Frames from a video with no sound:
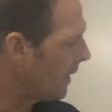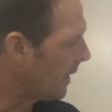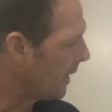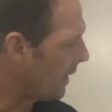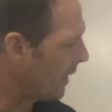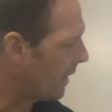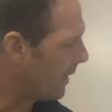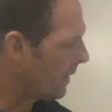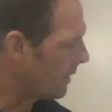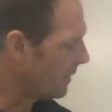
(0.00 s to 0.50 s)

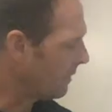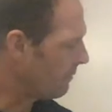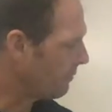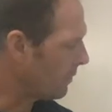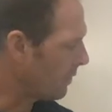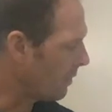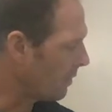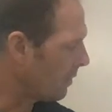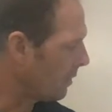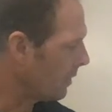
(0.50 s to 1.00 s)
and if
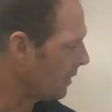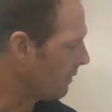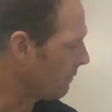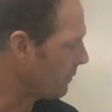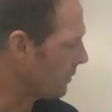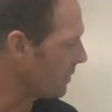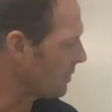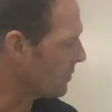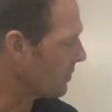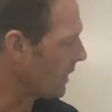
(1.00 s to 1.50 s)

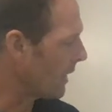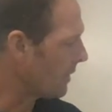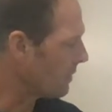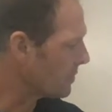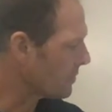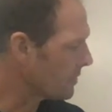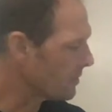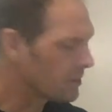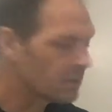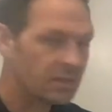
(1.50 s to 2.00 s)
there's
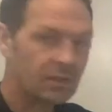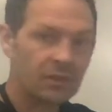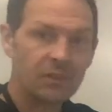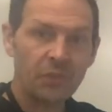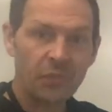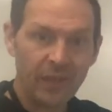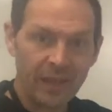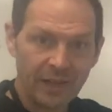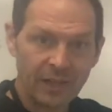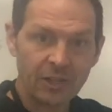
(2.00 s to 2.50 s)
thousandths,
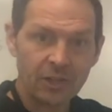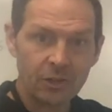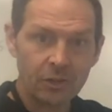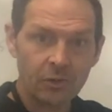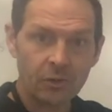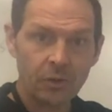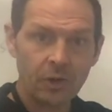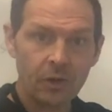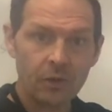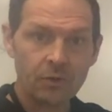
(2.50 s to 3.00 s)
then you do
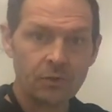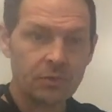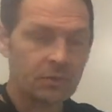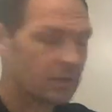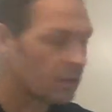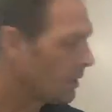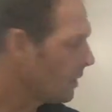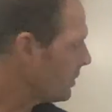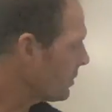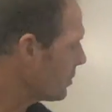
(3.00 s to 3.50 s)
those.
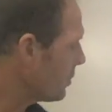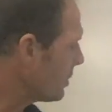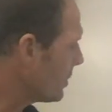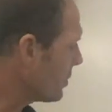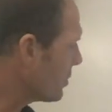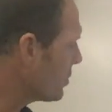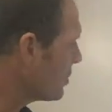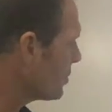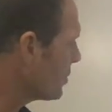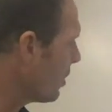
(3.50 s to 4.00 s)
So you
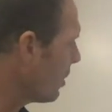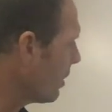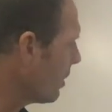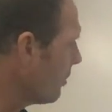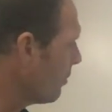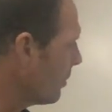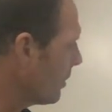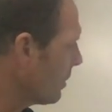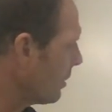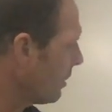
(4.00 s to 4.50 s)
start
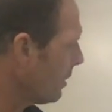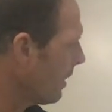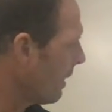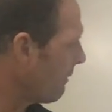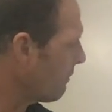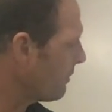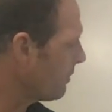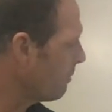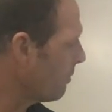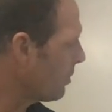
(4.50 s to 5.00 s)
with the
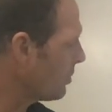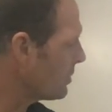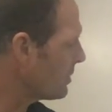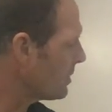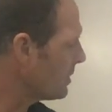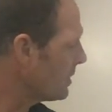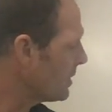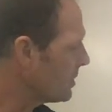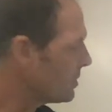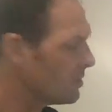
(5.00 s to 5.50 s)
leftmost
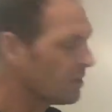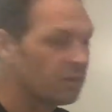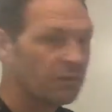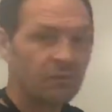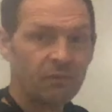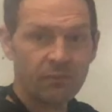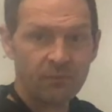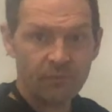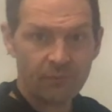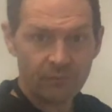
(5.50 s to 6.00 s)
digit
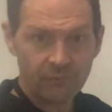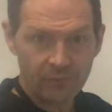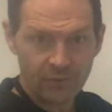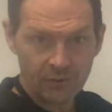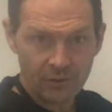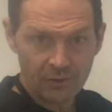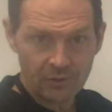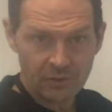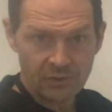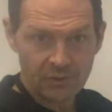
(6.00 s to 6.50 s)

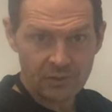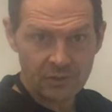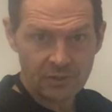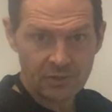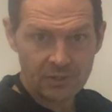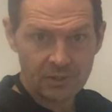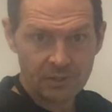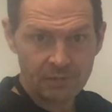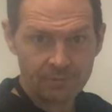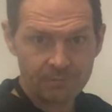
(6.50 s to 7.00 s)
first.
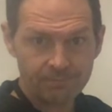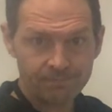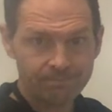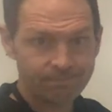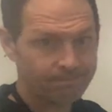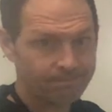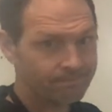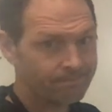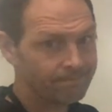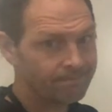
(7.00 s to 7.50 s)

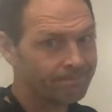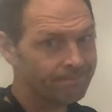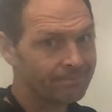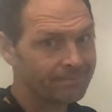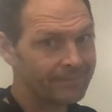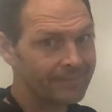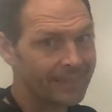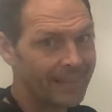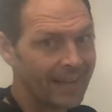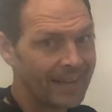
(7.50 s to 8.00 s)

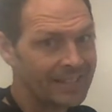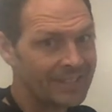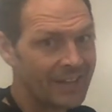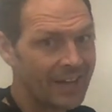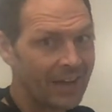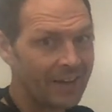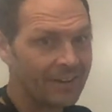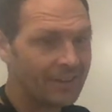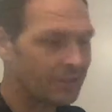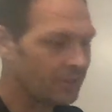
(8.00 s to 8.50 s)
That's how
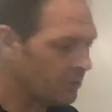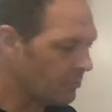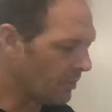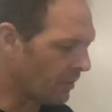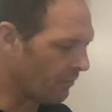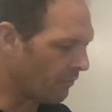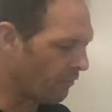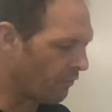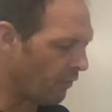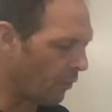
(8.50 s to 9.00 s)
you do it,
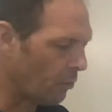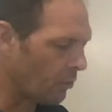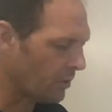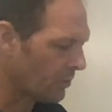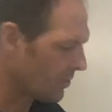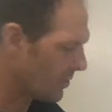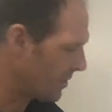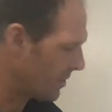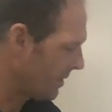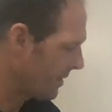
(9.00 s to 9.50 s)

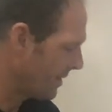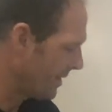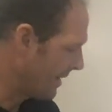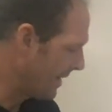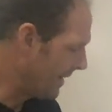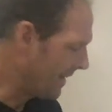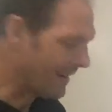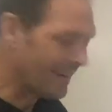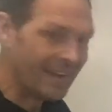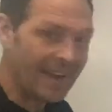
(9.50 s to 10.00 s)
folks.
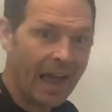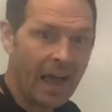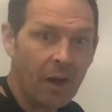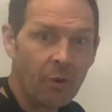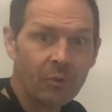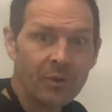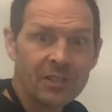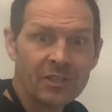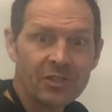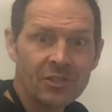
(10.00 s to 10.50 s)
Now
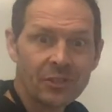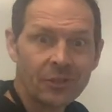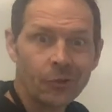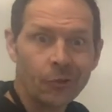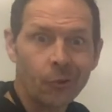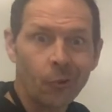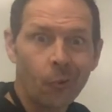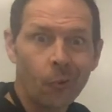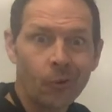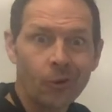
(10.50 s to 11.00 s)
it's
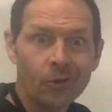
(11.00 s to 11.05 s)
your